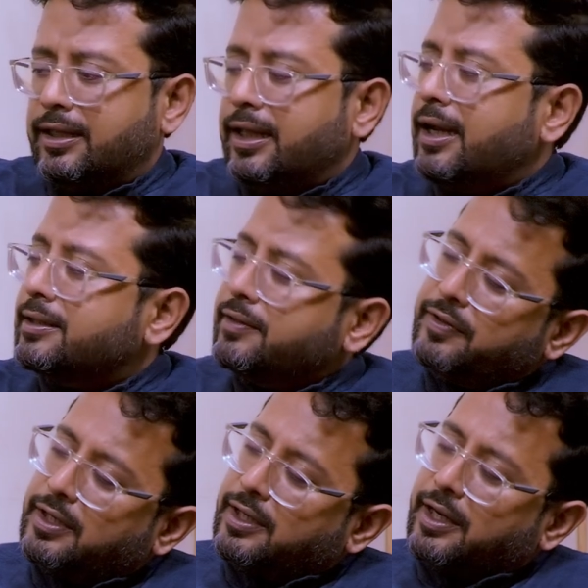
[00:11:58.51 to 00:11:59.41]
they're
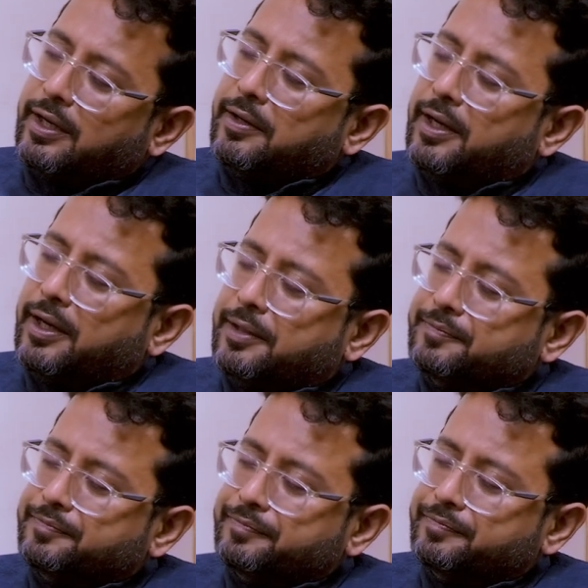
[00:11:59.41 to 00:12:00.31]
definitely
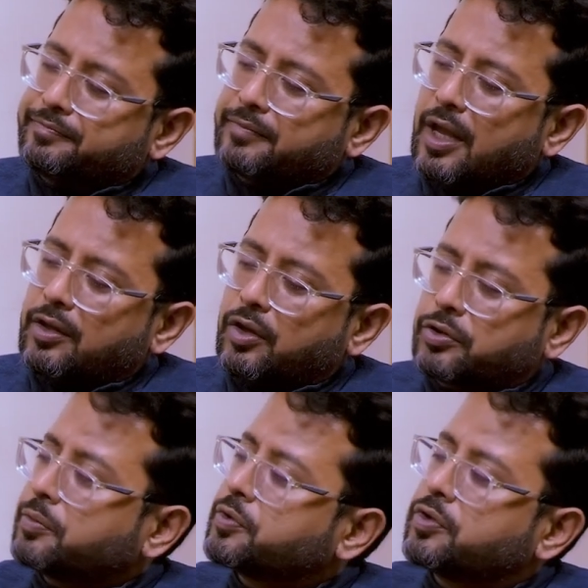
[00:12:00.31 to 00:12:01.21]

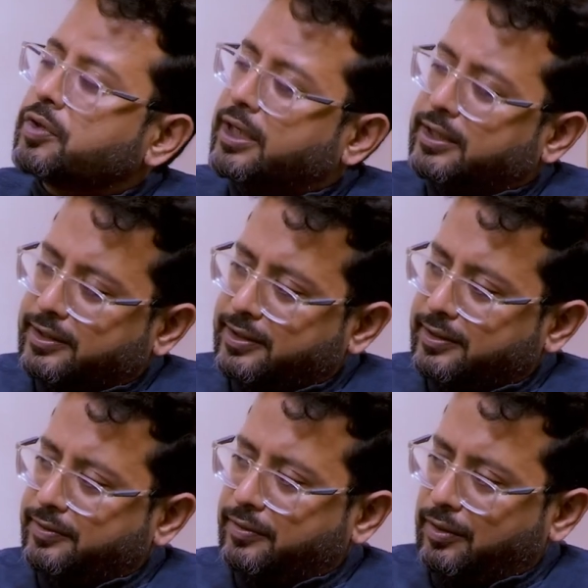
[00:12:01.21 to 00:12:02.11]
not obsolete,